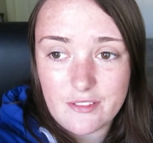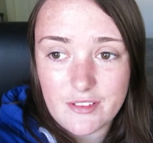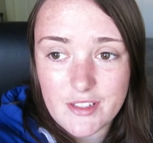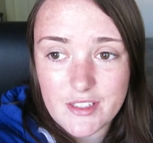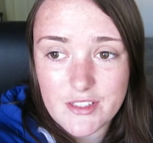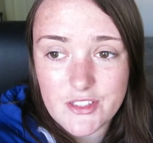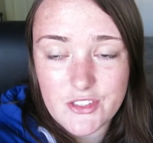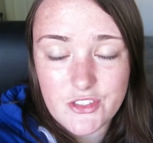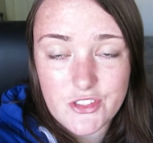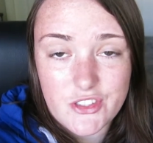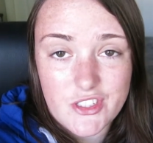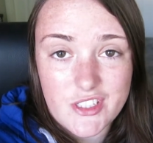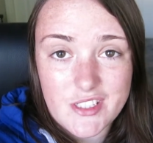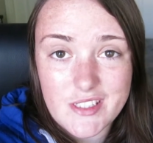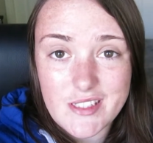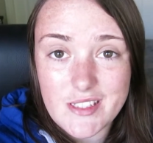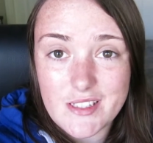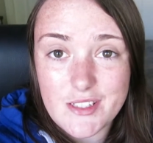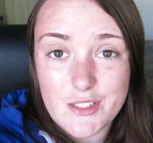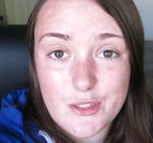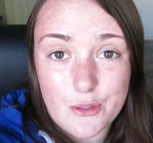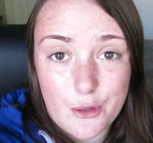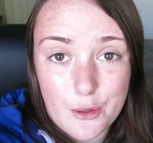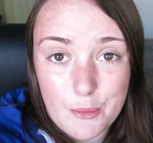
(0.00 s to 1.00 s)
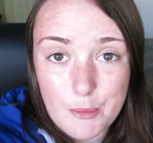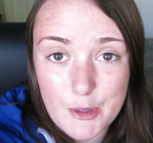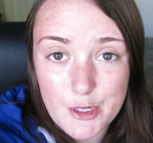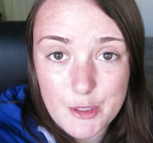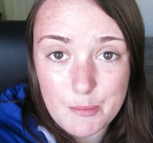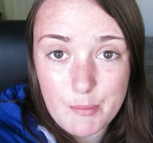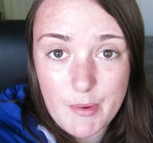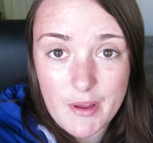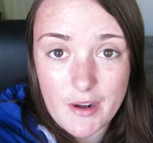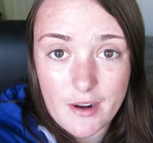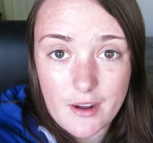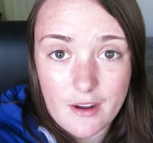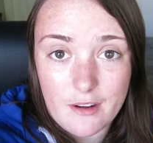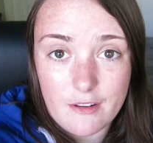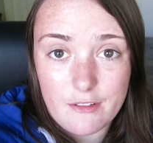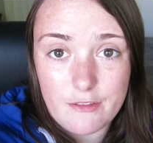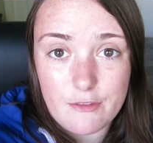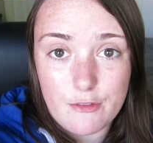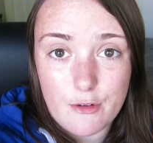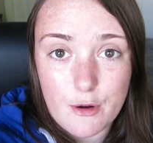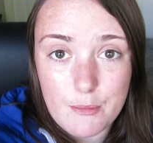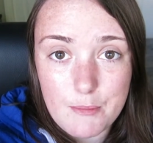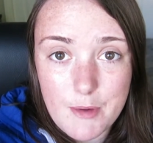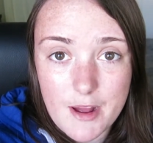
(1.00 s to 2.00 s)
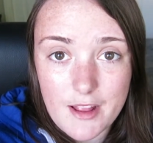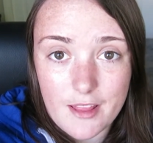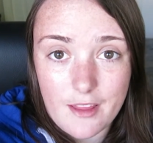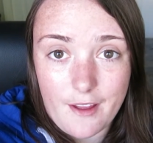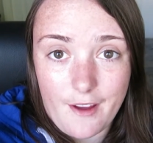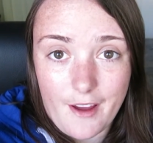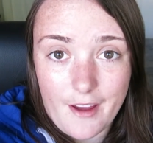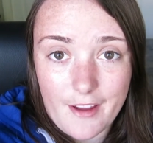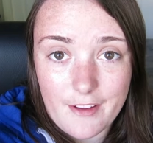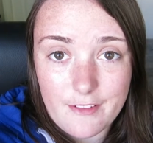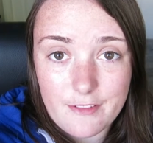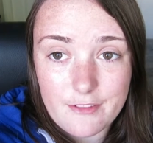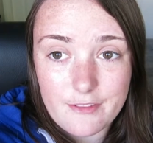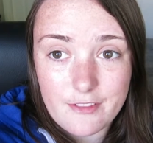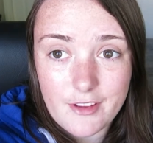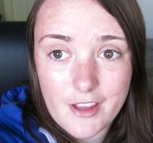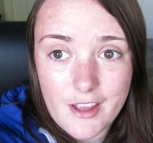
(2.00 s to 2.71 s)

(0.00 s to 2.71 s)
because it's just so much better for my life.